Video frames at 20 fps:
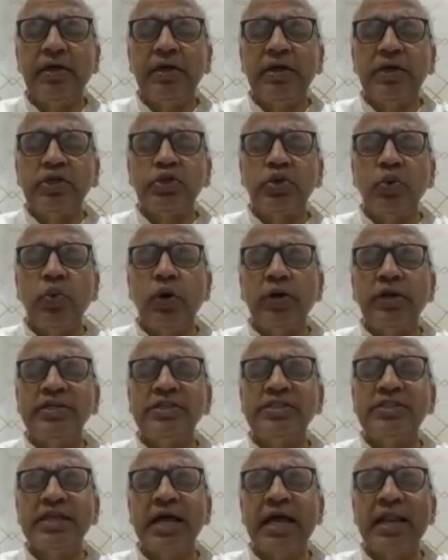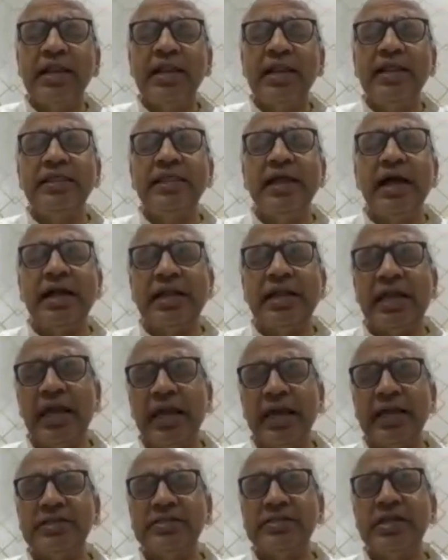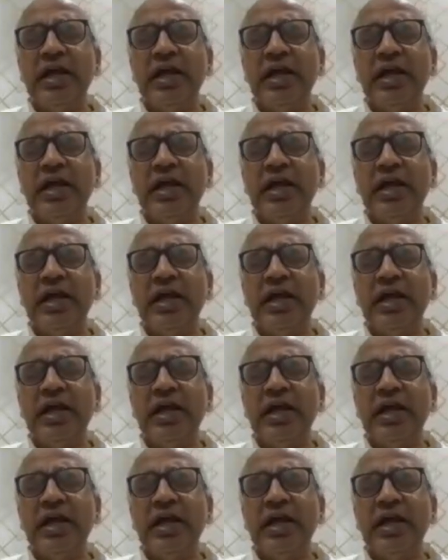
So what is sun in that case?